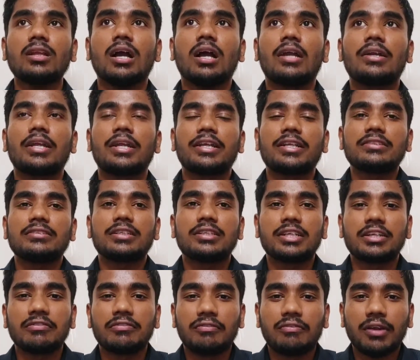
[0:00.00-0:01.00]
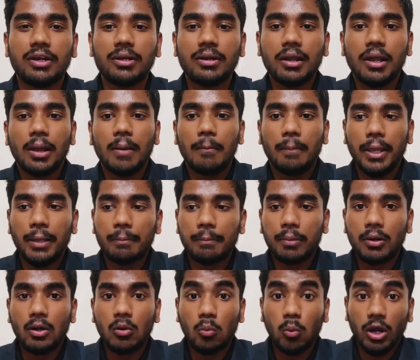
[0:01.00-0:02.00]
And it is a different
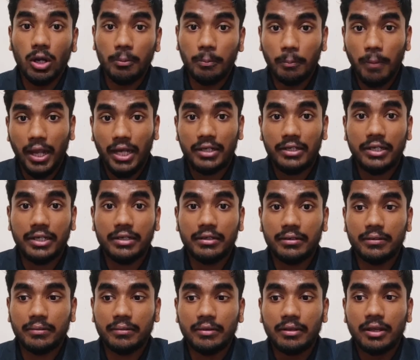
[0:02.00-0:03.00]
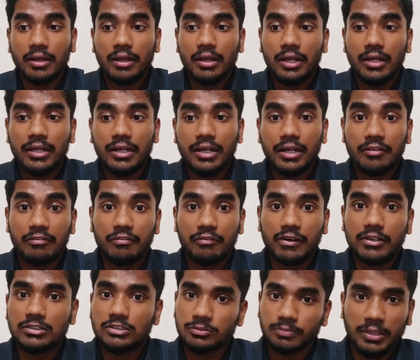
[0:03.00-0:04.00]
people work better in a
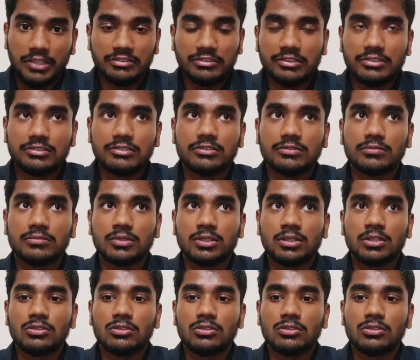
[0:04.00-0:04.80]
different spaces.